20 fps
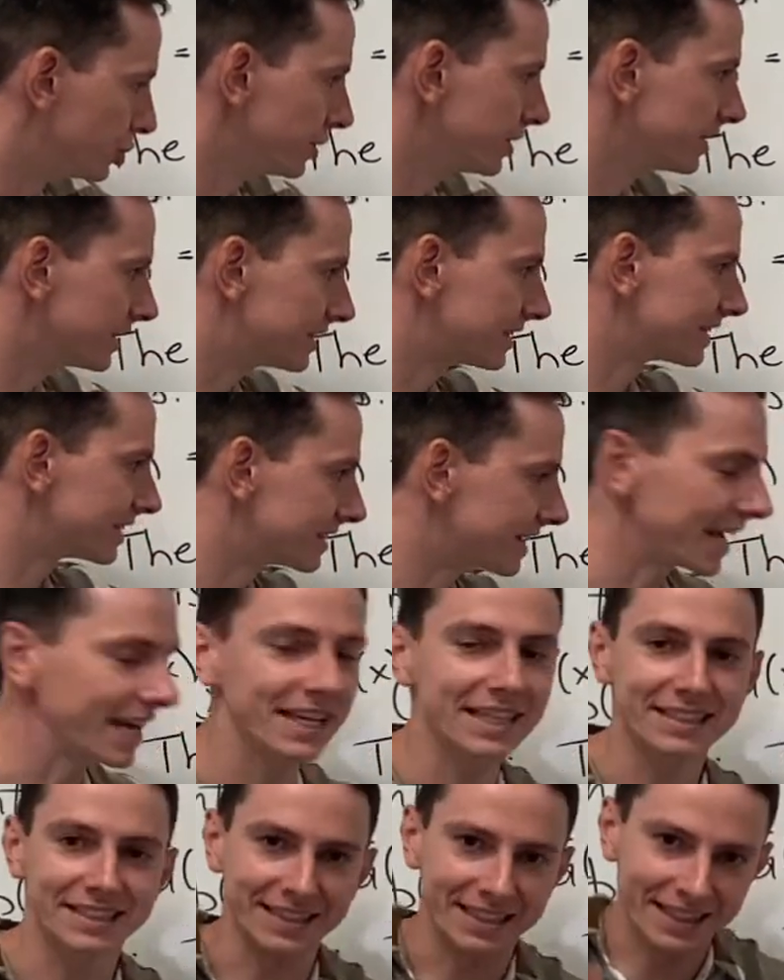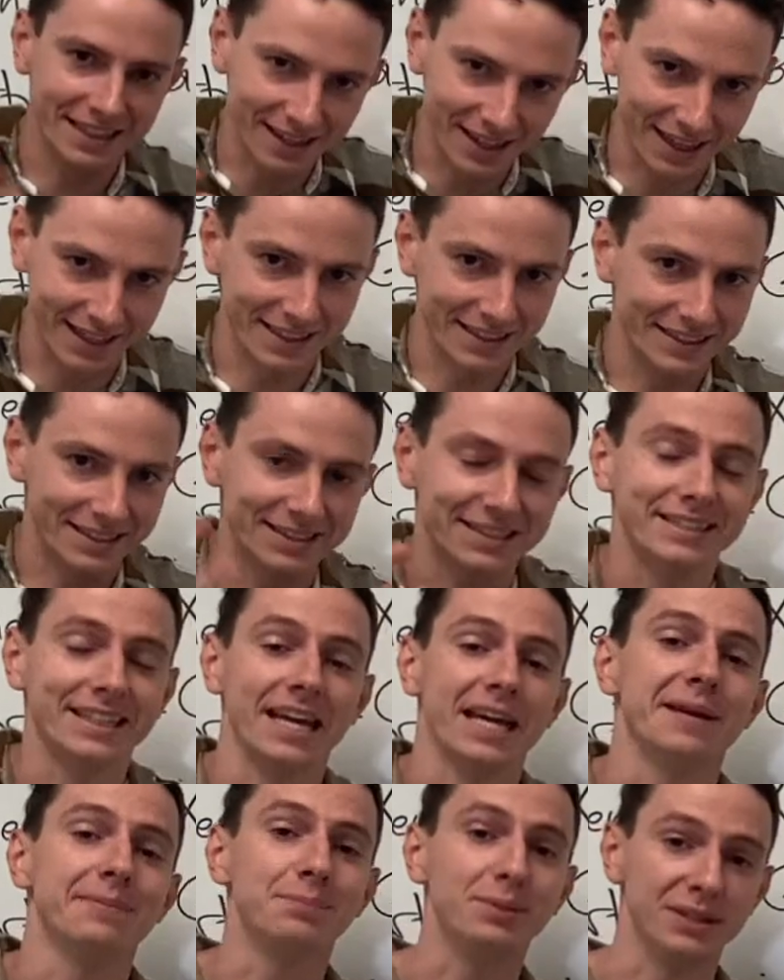G, it stays in like its
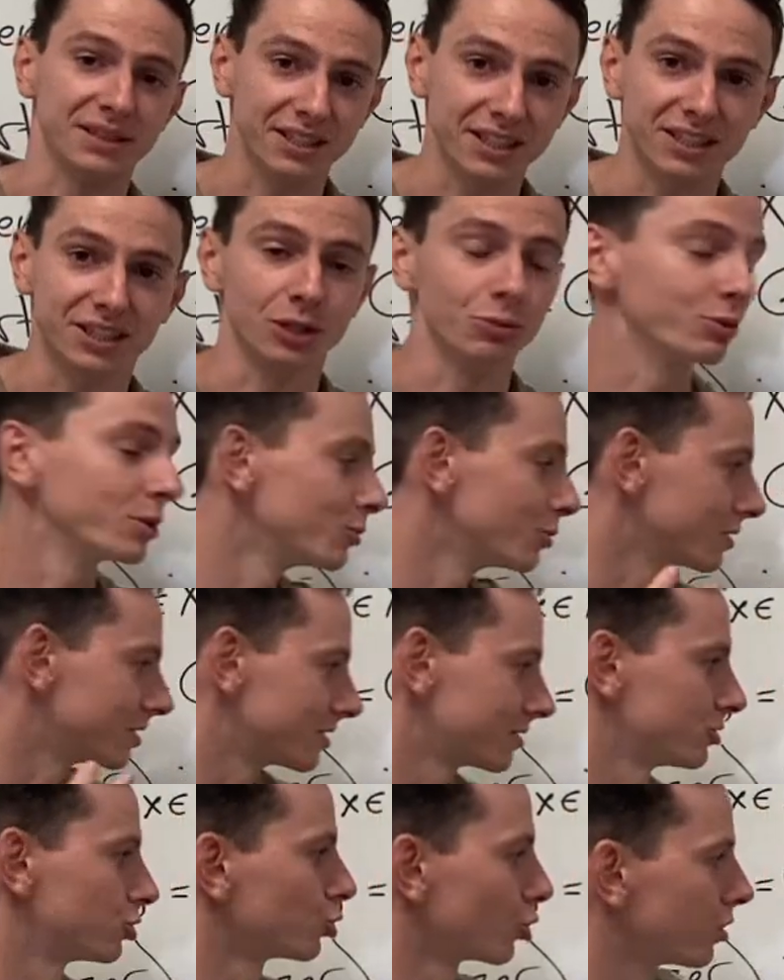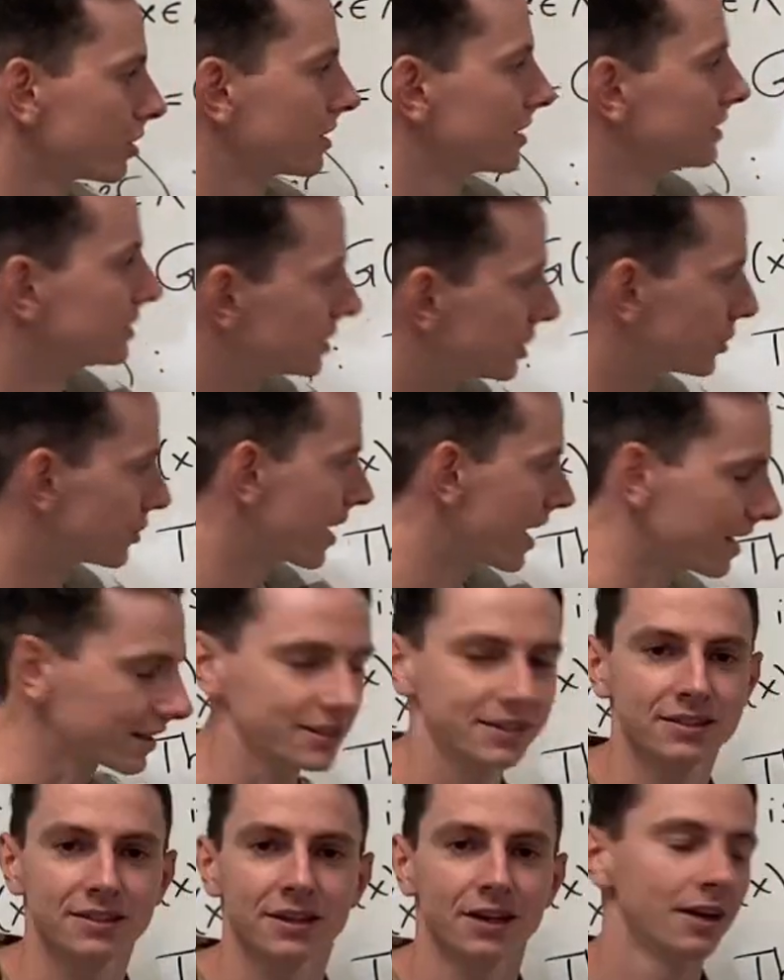same position. We would sort of consider
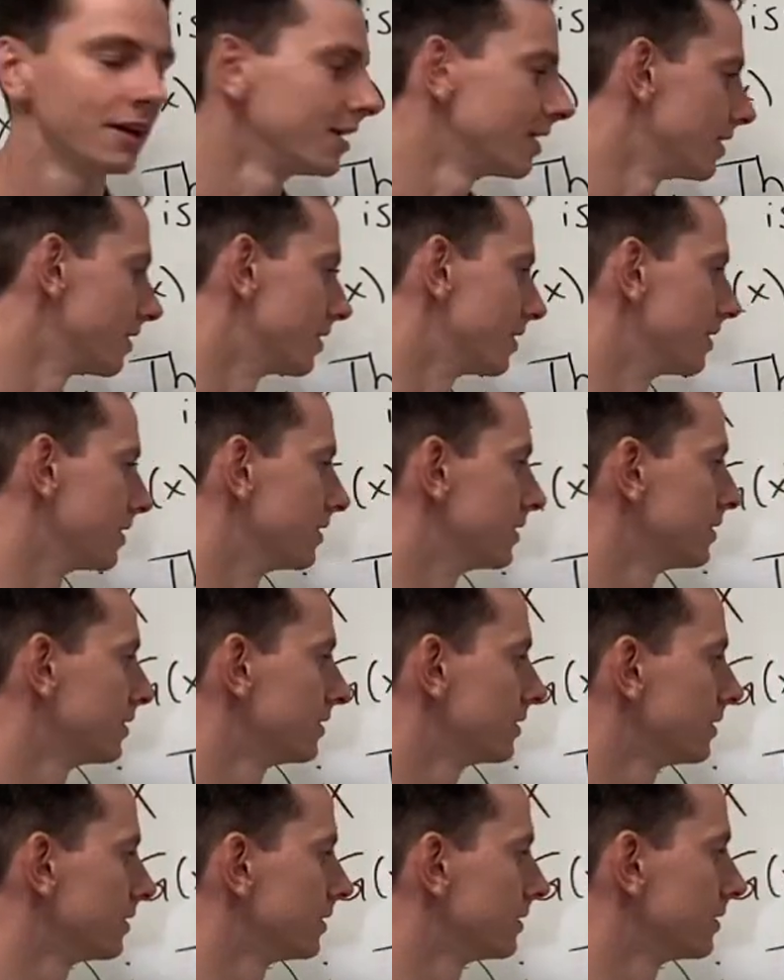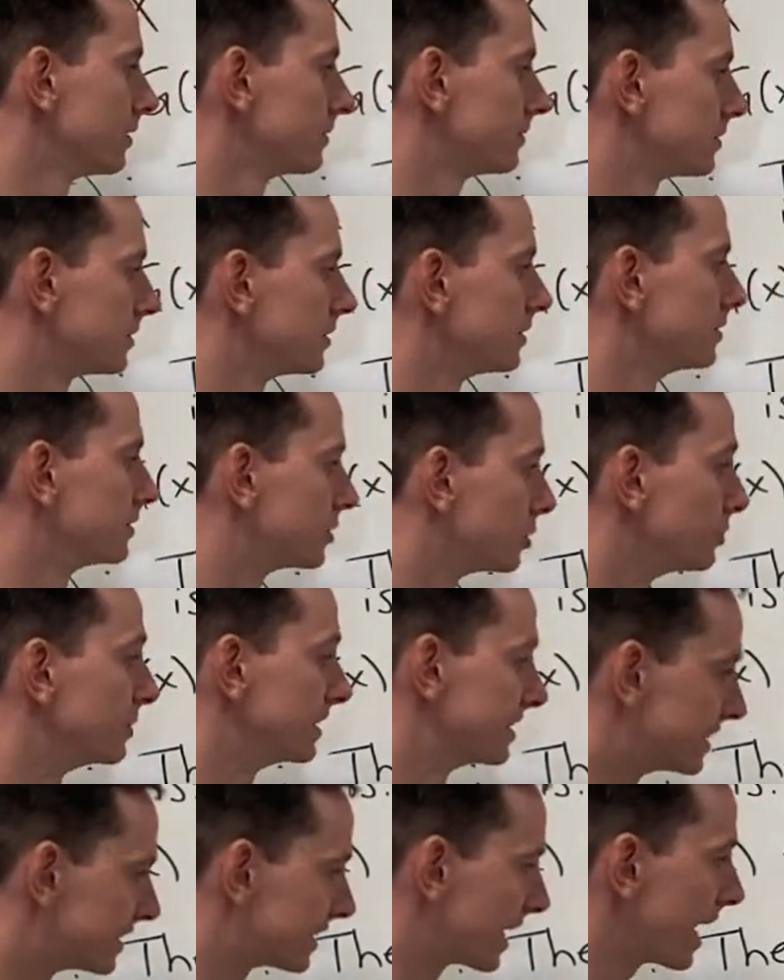X to be
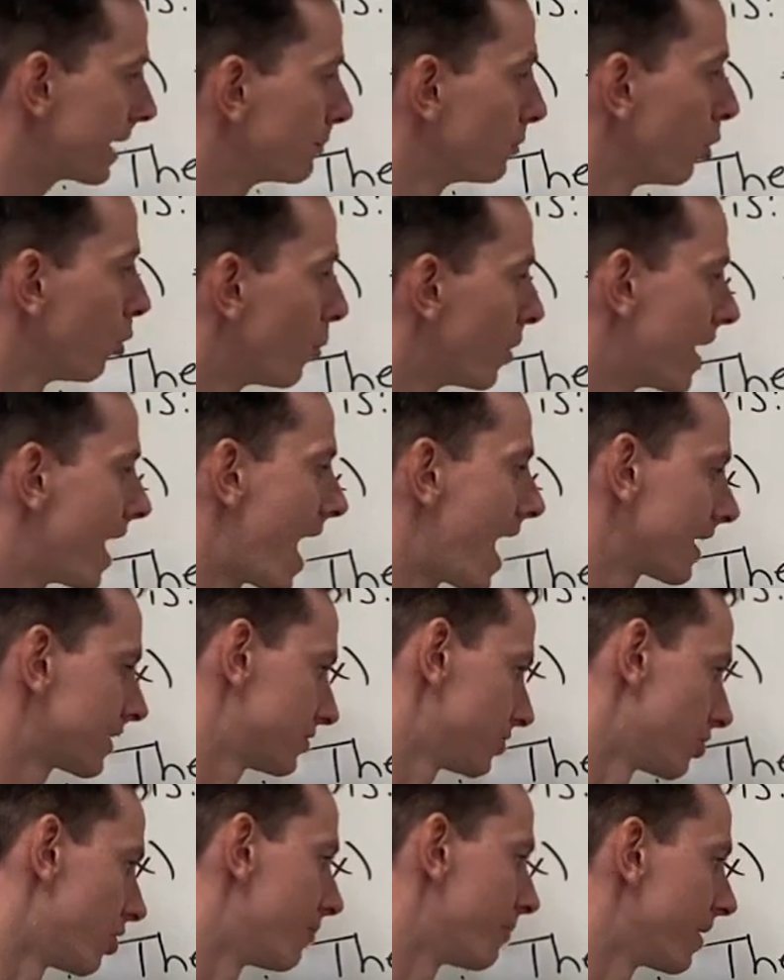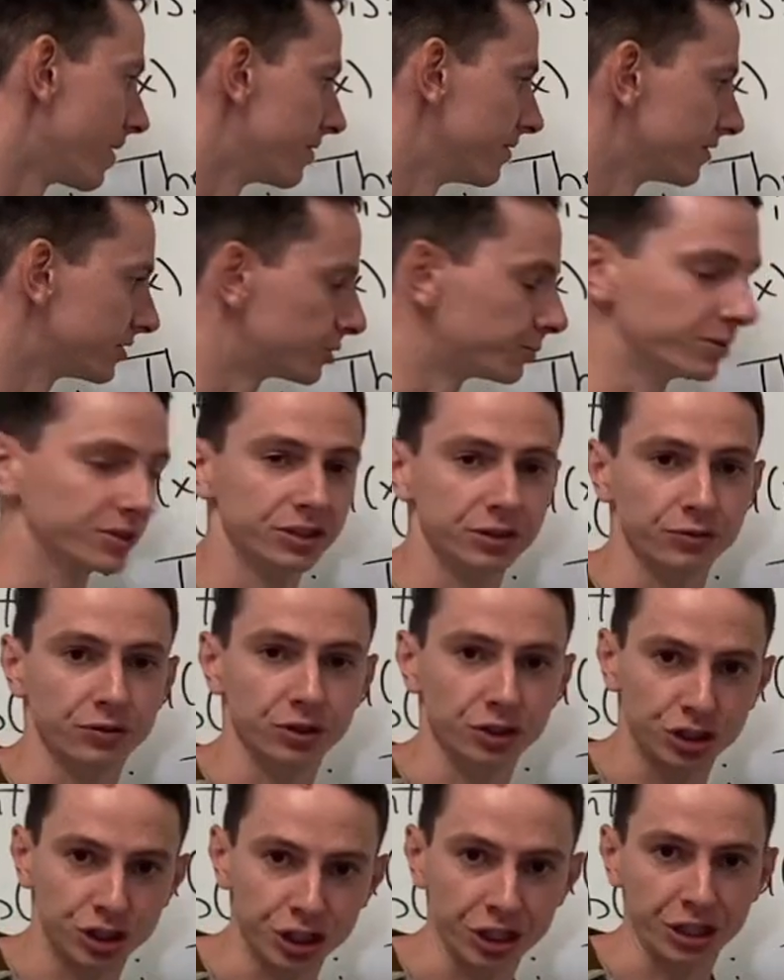stable when acted on by this
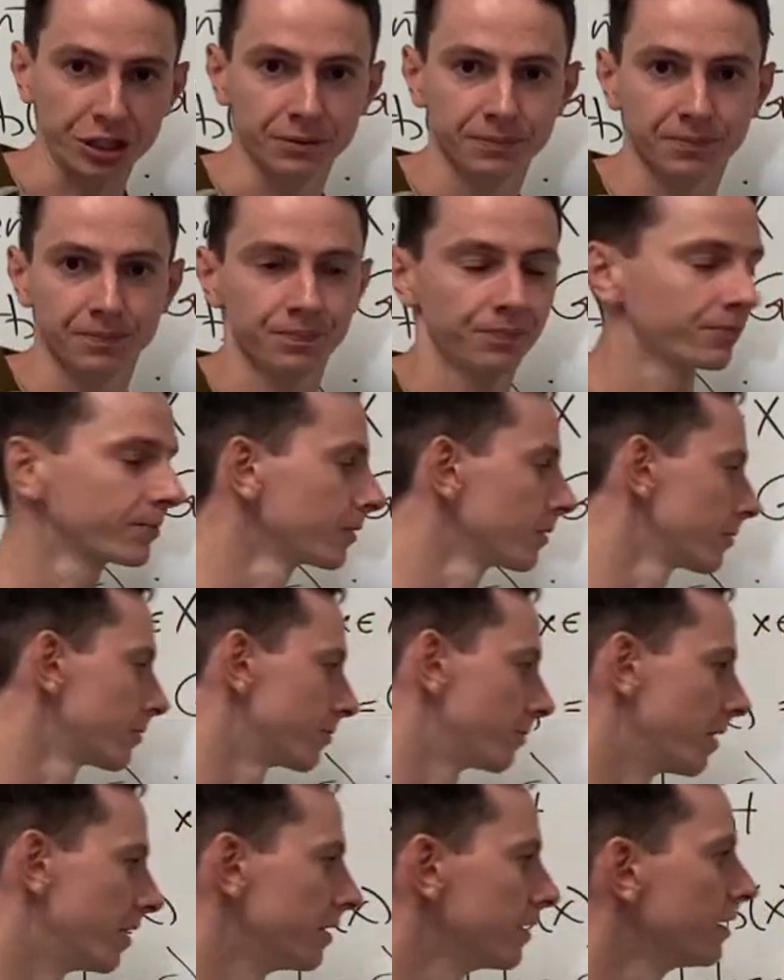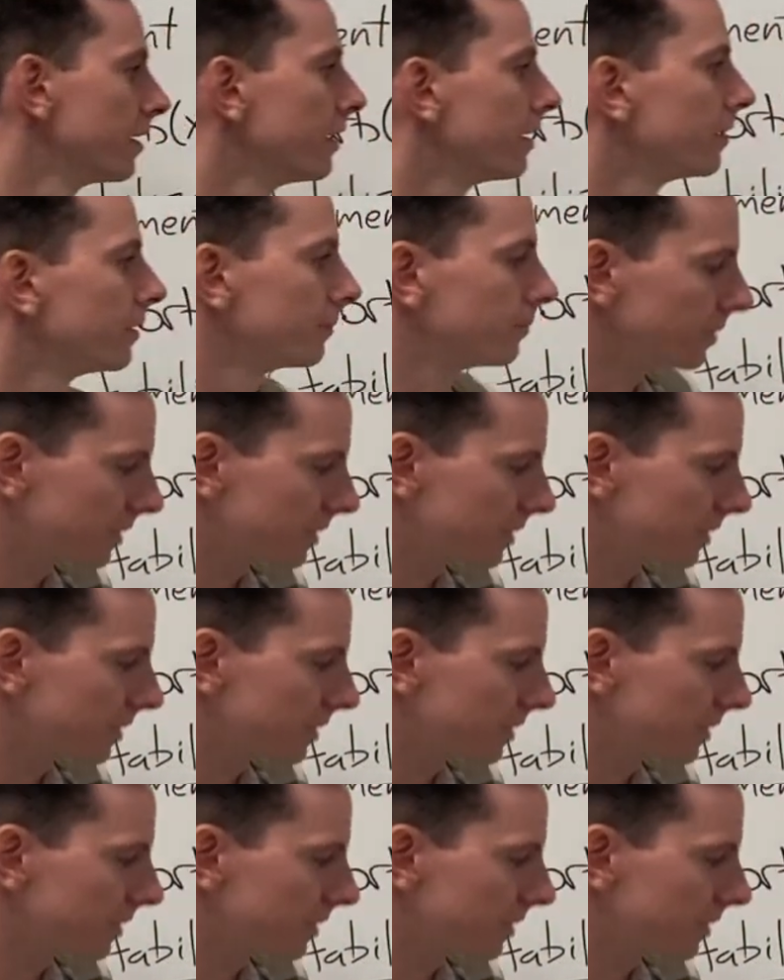specific G, right?